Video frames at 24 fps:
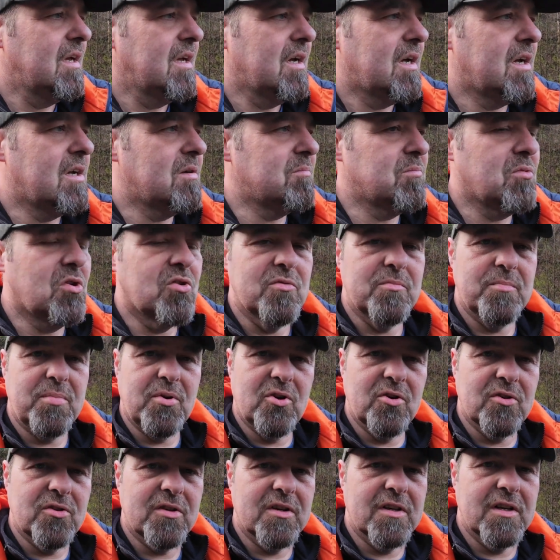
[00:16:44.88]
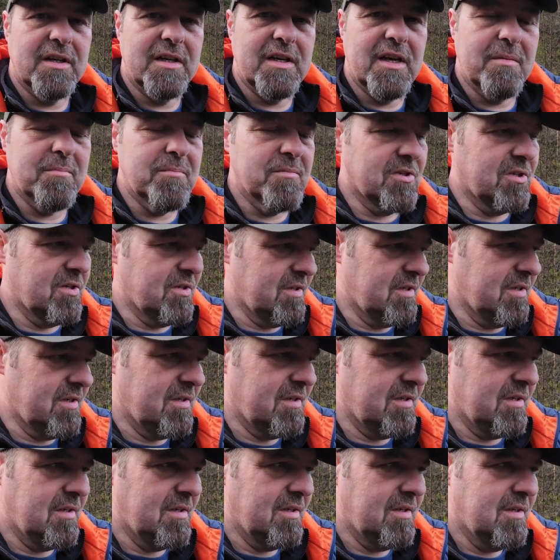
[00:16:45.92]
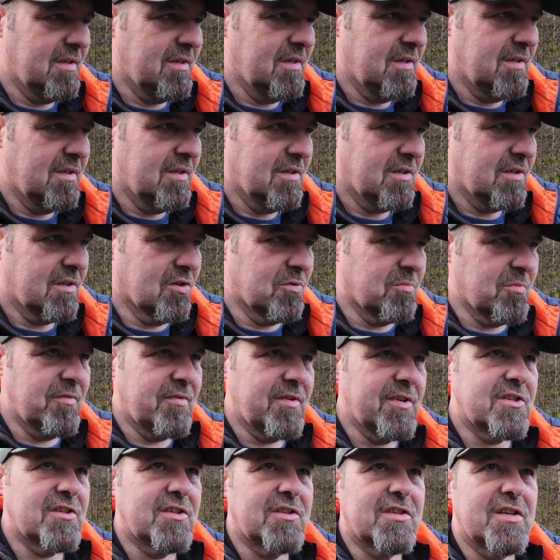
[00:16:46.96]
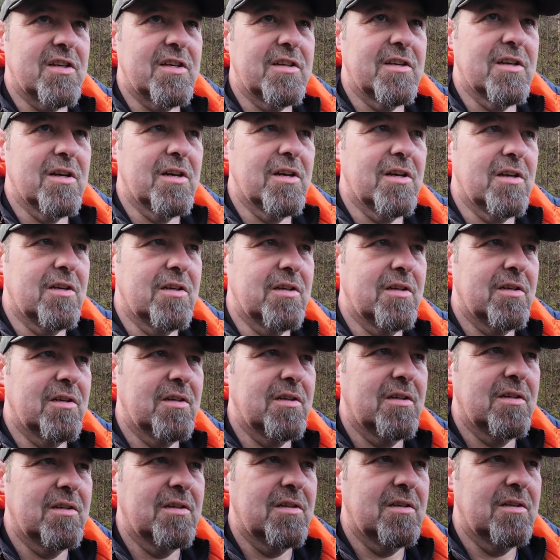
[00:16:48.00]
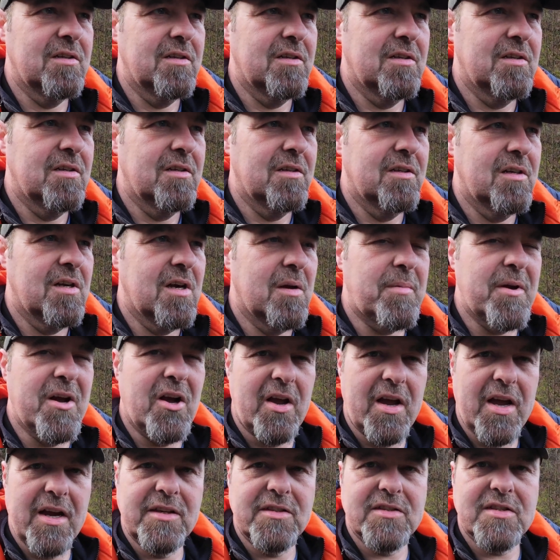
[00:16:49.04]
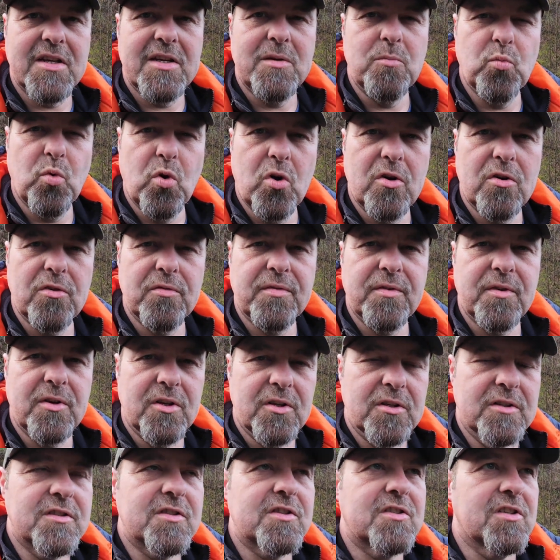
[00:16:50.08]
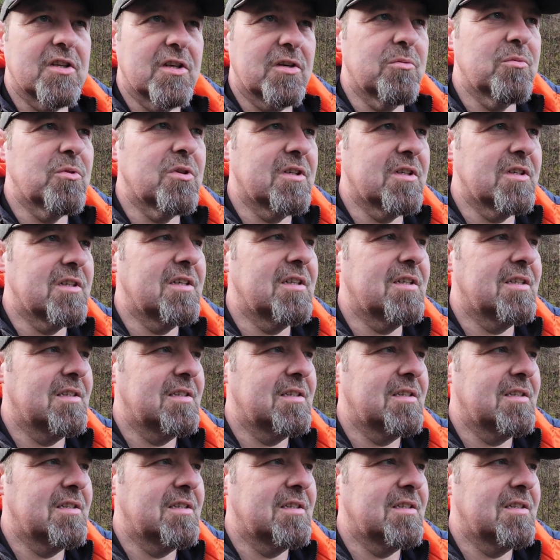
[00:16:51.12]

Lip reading: And more importantly, I'm going to be visiting about 18 waterfalls, so